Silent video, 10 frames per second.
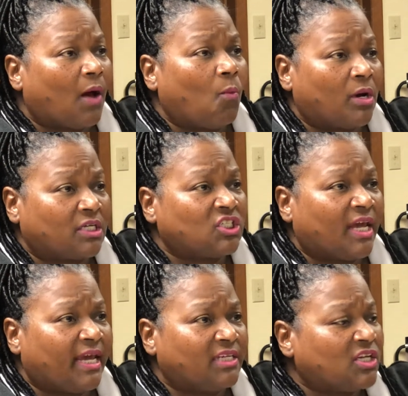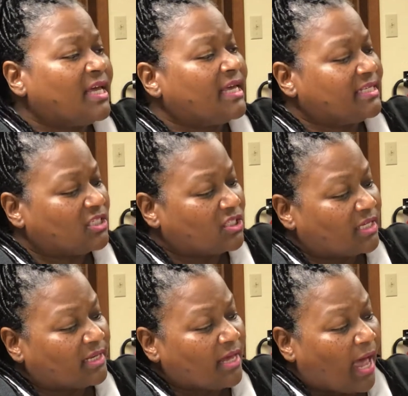I want to change. He says,
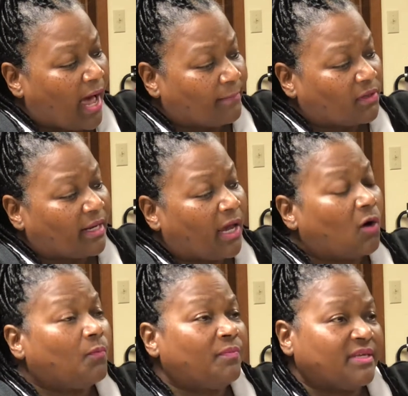then I'm going to help